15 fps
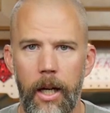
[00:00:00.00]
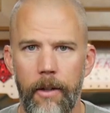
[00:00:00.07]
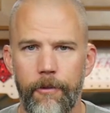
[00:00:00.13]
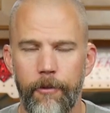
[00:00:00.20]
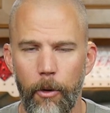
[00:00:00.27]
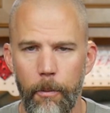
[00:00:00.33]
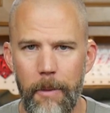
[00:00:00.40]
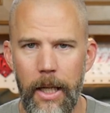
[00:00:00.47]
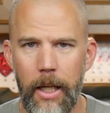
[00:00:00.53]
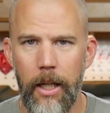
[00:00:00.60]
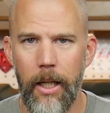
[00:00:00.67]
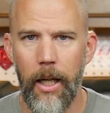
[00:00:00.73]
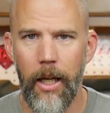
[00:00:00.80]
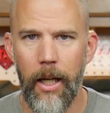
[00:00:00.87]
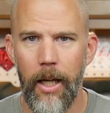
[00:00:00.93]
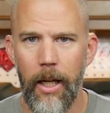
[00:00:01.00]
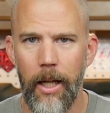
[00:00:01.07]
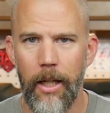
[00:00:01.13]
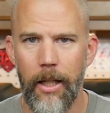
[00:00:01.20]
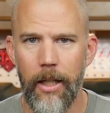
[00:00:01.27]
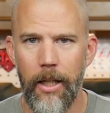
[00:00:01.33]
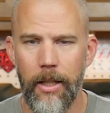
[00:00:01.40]
for me,
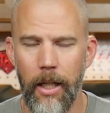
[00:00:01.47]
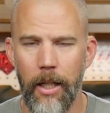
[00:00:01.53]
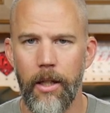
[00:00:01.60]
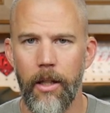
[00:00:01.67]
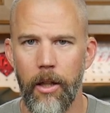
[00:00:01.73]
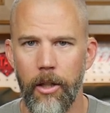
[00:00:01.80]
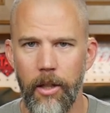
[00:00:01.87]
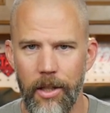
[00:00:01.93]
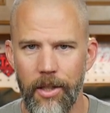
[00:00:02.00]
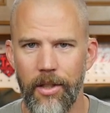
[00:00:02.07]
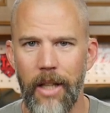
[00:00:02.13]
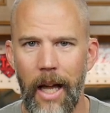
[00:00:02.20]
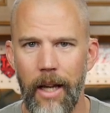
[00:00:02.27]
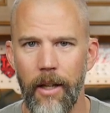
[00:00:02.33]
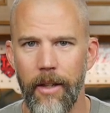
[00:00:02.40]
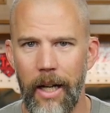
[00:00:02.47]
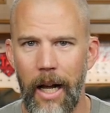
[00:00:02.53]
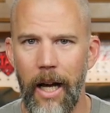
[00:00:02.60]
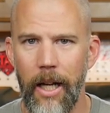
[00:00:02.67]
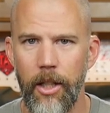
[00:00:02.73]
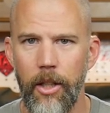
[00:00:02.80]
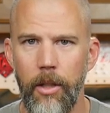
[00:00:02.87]
it does. The style that
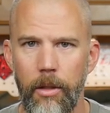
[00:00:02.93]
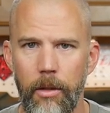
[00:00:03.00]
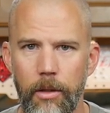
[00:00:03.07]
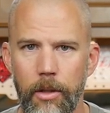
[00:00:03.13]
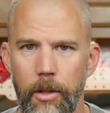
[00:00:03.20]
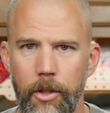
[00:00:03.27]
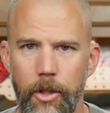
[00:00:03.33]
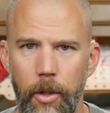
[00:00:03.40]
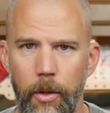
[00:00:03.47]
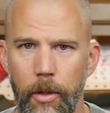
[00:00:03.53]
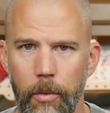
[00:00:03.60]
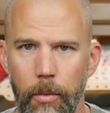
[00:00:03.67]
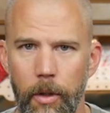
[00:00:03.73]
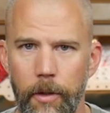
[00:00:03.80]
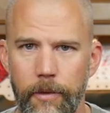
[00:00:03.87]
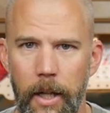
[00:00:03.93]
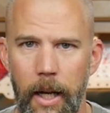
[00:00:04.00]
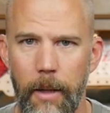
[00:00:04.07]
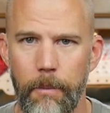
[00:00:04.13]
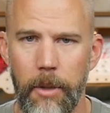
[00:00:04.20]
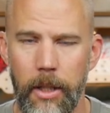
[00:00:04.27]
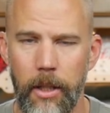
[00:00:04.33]
I use shooting the
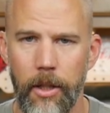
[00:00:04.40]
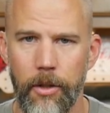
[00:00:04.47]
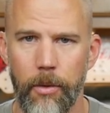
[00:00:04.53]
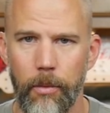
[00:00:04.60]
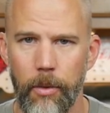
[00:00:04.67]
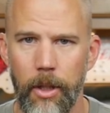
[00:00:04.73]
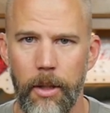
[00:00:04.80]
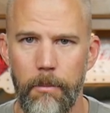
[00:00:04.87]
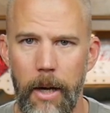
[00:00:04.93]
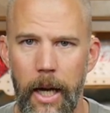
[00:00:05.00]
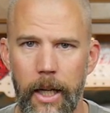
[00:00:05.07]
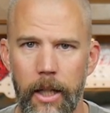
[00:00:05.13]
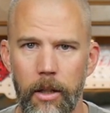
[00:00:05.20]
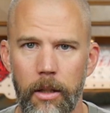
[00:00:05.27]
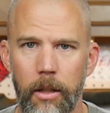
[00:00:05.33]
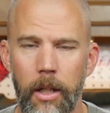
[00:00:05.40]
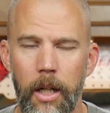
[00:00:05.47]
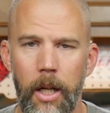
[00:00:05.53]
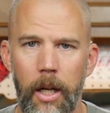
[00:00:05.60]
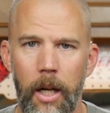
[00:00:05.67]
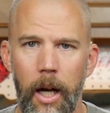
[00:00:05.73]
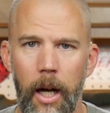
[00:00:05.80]
rooftop, it doesn't really matter
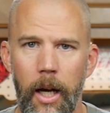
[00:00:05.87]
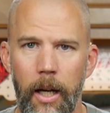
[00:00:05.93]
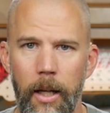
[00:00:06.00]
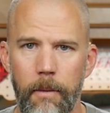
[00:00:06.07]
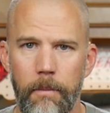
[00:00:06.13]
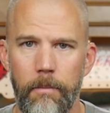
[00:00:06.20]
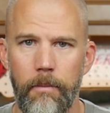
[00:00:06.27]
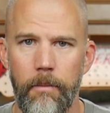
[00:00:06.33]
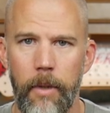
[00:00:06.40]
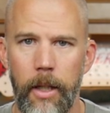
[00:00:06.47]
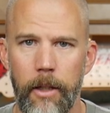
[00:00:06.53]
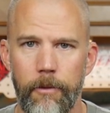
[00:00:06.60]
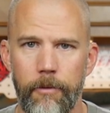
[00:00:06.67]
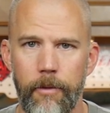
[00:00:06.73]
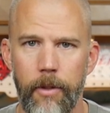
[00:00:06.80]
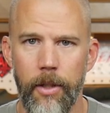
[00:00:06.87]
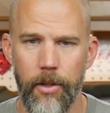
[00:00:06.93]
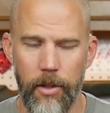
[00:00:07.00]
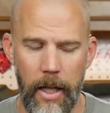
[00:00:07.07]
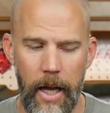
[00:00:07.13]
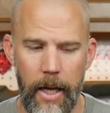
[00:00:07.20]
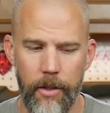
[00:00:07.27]
um, if the
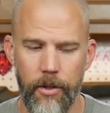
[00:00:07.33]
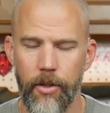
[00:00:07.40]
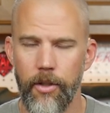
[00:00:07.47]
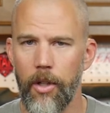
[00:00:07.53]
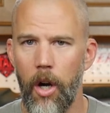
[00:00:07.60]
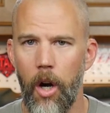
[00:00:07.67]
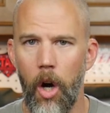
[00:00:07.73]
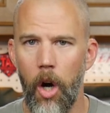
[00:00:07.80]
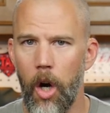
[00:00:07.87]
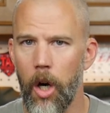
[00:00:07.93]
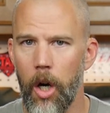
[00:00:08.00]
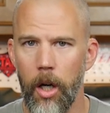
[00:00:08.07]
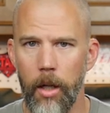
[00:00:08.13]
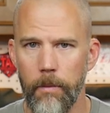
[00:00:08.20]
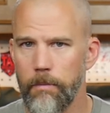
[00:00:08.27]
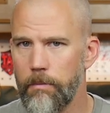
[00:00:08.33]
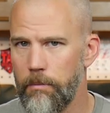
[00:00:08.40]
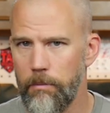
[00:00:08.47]
slats are